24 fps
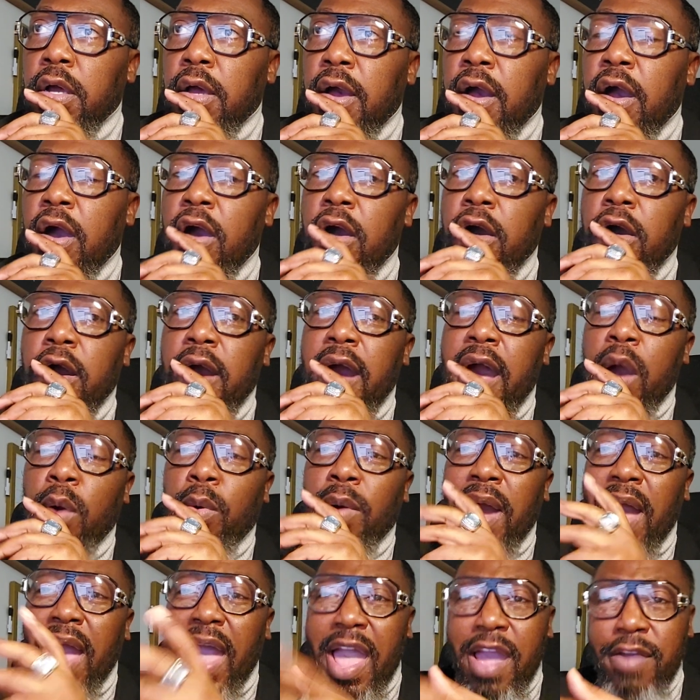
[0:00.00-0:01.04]

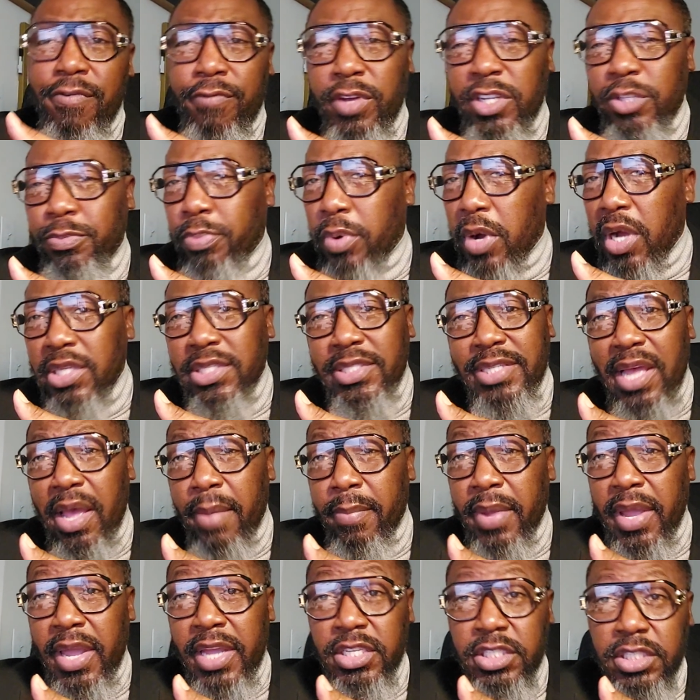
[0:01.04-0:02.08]
our average
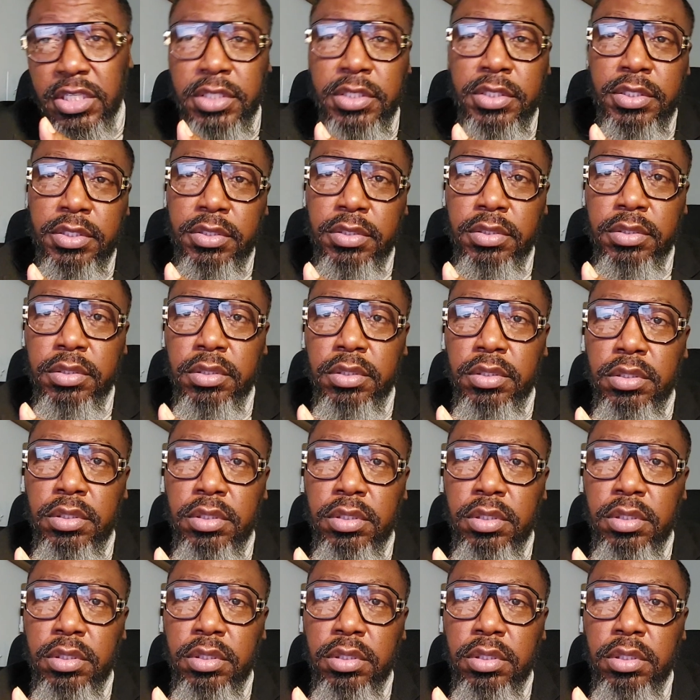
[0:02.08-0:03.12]
part-time agents,
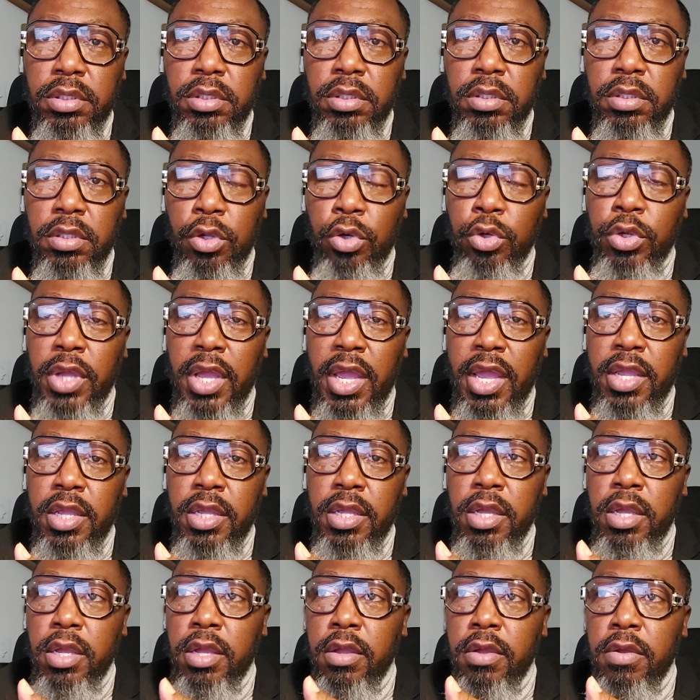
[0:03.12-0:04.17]

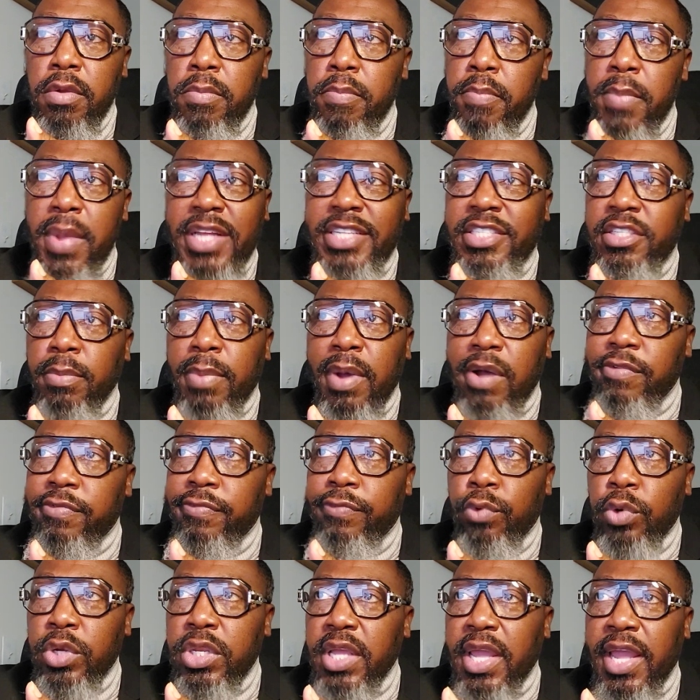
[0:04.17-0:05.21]
okay, makes about
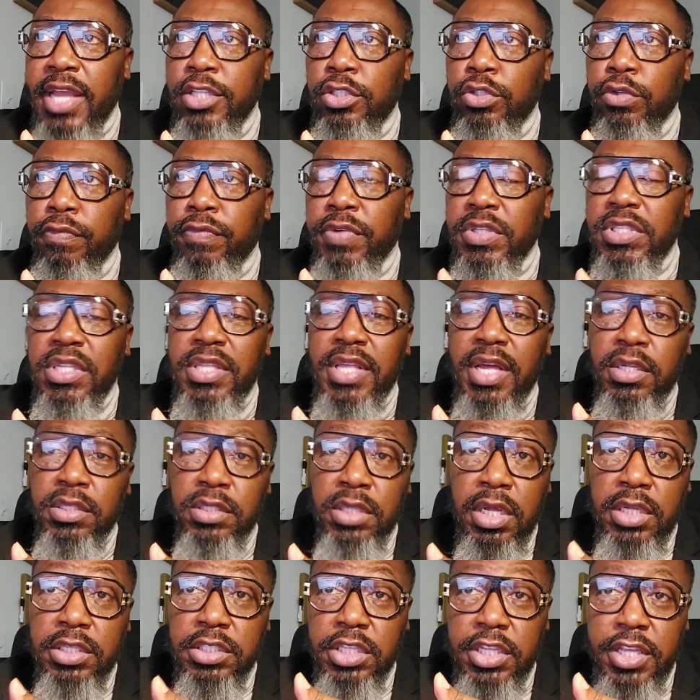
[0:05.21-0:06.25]
$48,000 to
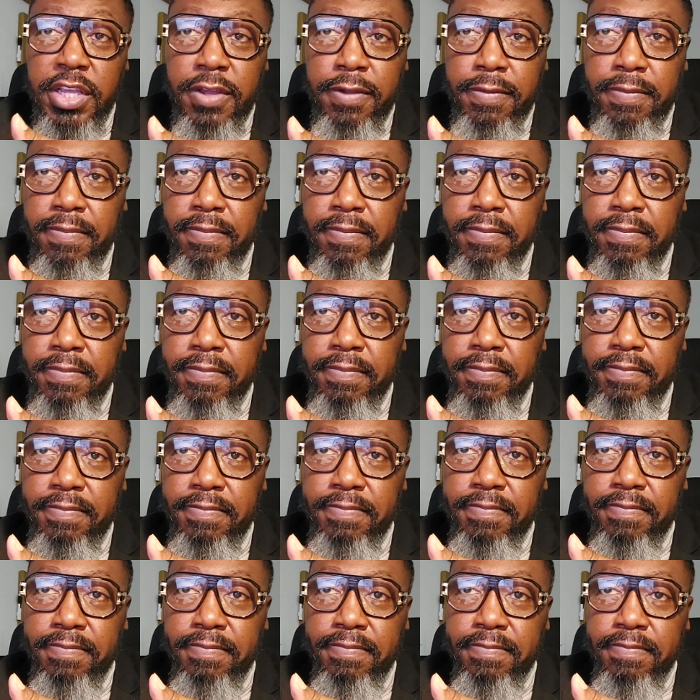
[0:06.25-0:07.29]
$50,000 a year.
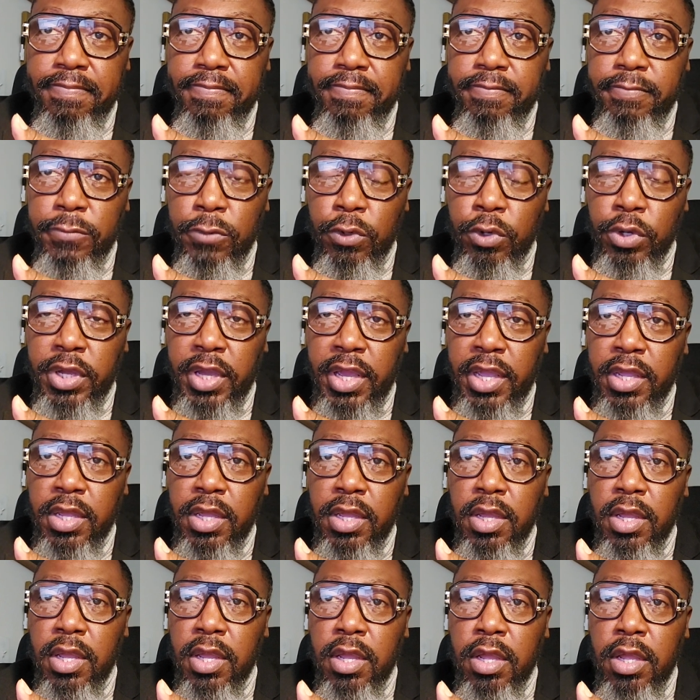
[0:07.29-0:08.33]
Okay,
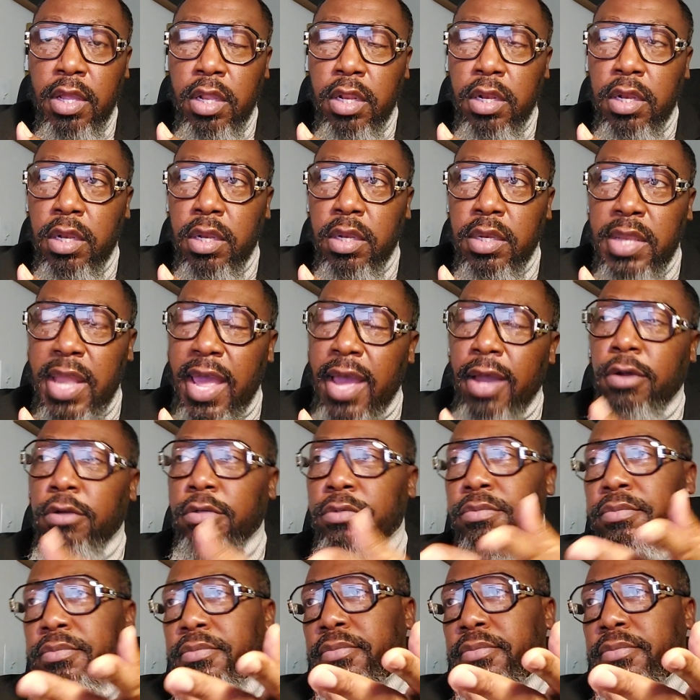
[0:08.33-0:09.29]
now